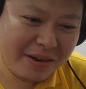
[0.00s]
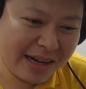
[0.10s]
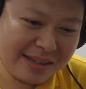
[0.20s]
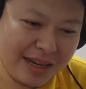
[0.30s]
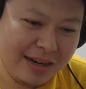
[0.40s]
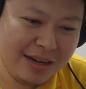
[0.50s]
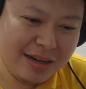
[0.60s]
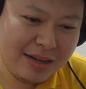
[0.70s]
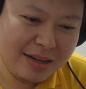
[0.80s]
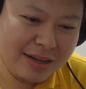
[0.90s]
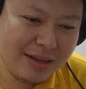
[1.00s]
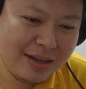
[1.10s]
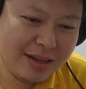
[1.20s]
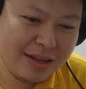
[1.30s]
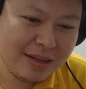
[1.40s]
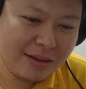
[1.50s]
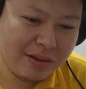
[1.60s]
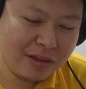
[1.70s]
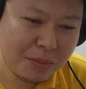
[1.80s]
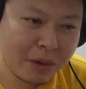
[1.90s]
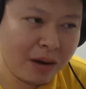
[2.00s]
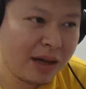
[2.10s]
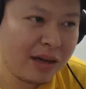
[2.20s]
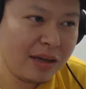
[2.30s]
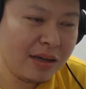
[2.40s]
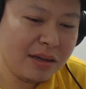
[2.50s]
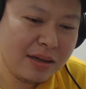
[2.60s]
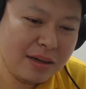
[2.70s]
in rank ten. Super lucky.